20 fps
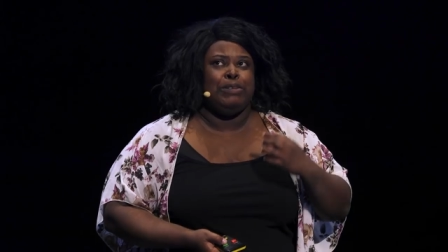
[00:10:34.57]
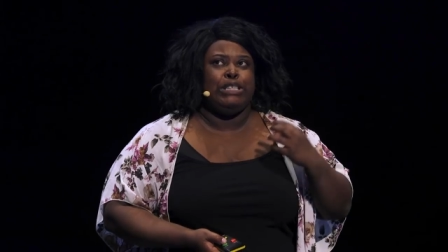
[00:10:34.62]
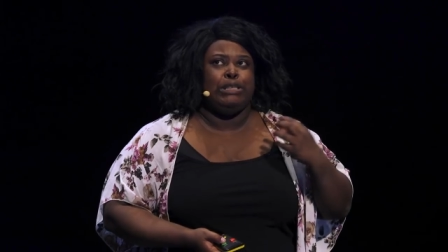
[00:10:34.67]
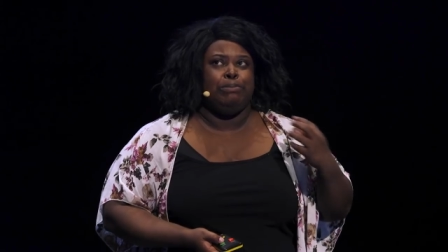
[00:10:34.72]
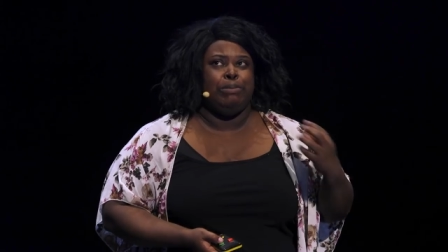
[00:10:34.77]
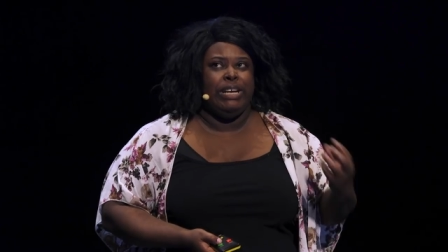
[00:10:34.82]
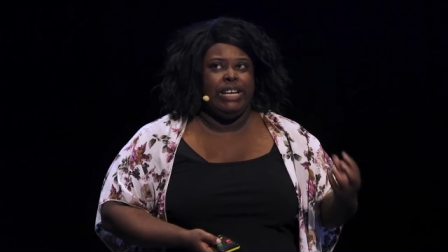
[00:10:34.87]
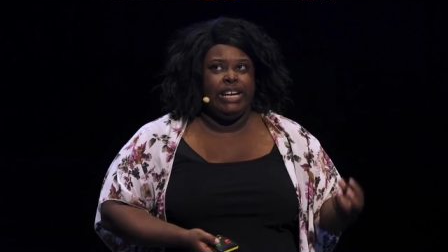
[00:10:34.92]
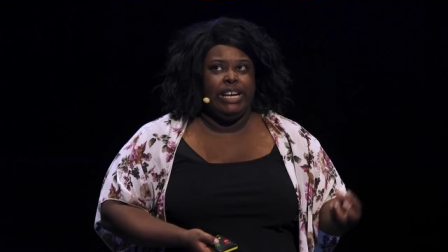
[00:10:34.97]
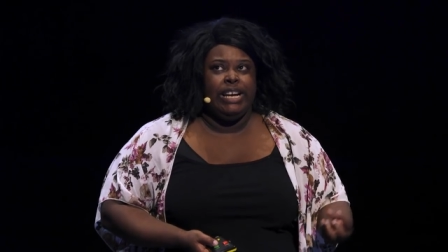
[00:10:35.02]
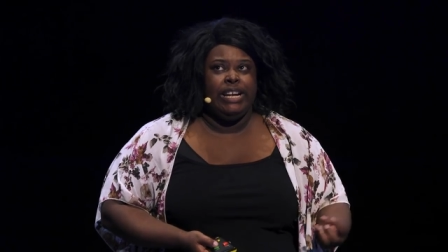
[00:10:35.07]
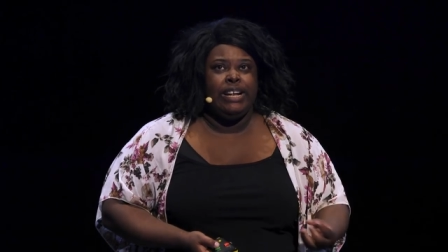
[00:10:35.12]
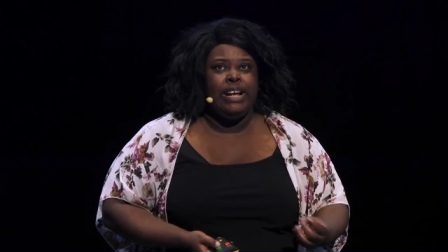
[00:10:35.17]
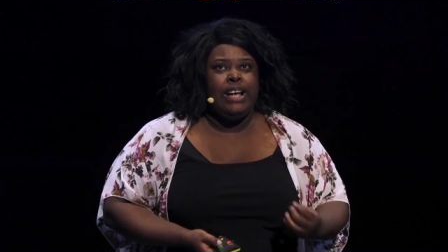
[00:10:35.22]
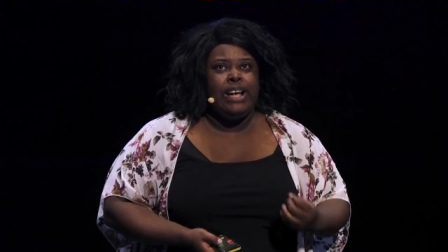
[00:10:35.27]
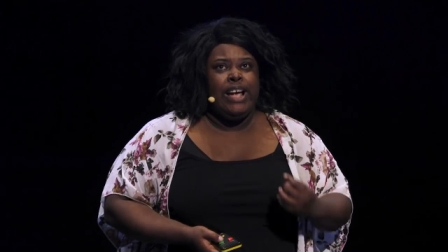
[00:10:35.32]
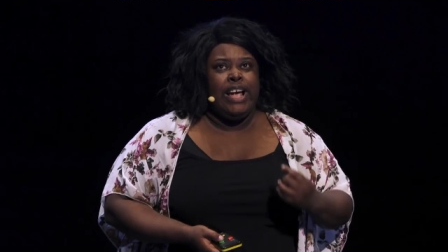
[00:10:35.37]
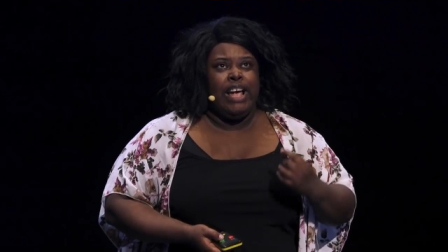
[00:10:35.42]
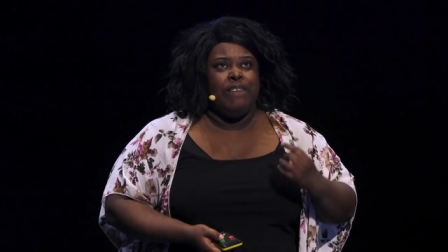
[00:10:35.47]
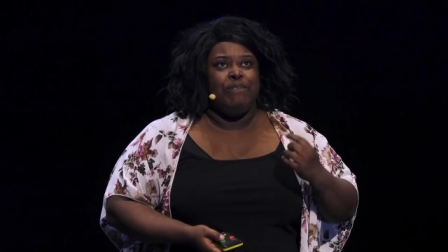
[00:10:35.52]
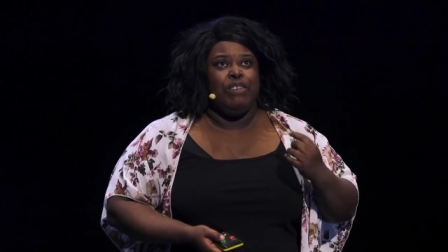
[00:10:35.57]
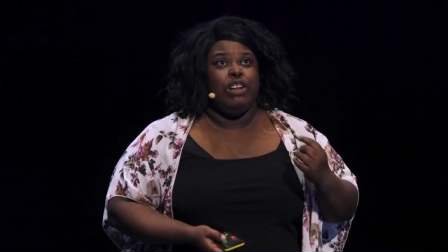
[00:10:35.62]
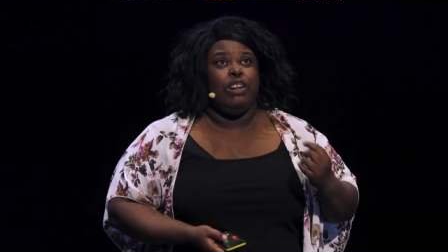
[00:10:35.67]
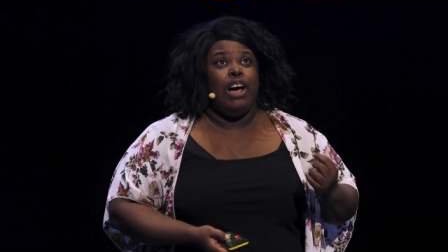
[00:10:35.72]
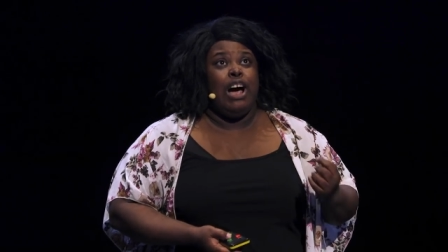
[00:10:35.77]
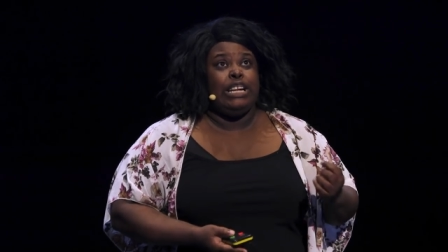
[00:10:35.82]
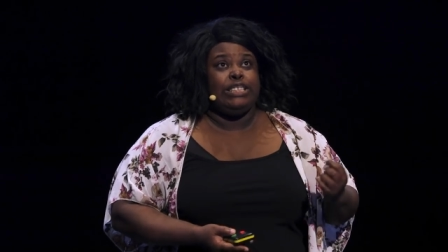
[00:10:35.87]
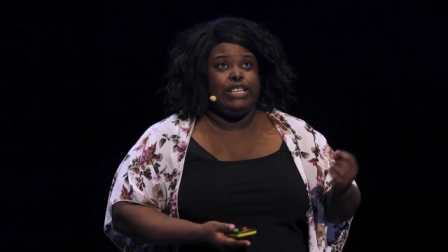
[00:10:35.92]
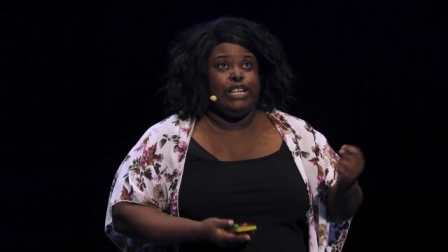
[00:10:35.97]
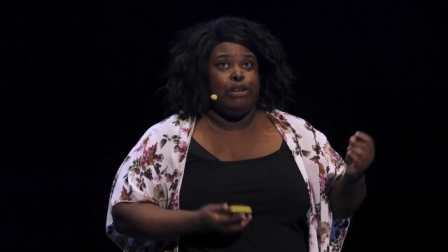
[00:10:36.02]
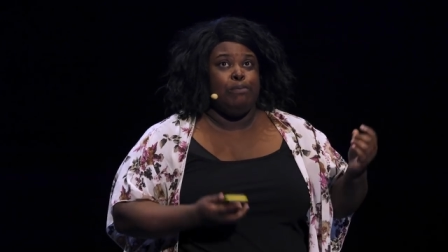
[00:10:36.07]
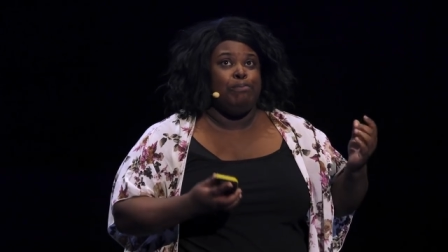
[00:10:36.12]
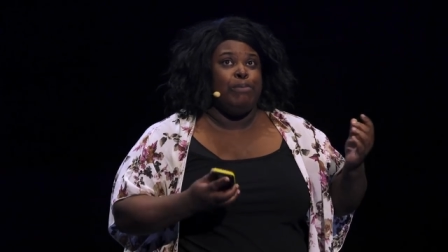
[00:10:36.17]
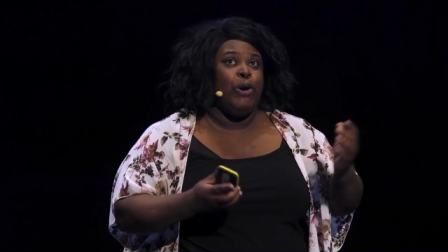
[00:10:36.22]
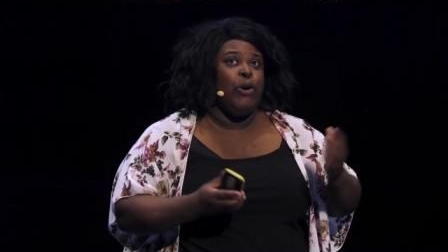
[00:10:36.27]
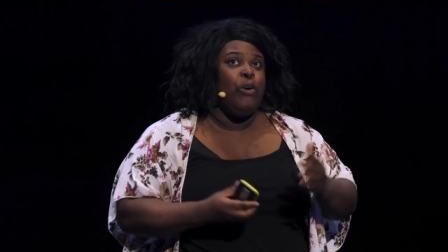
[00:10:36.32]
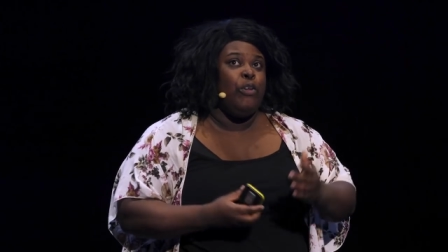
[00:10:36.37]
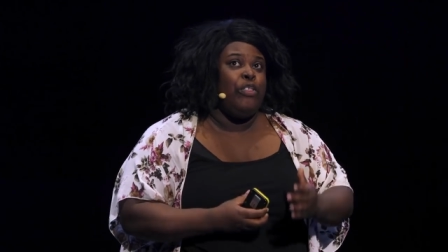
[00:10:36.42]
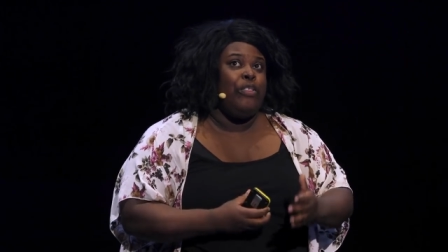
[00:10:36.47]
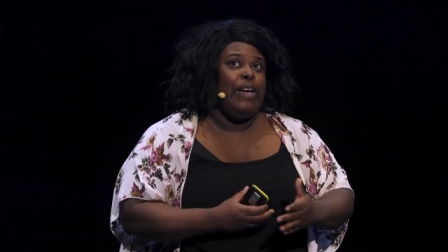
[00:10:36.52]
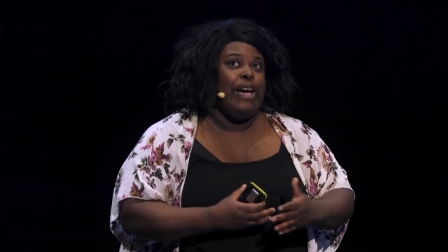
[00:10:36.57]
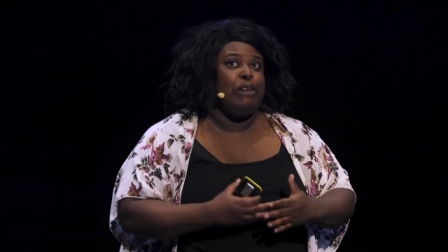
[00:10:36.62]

of speed and velocity, both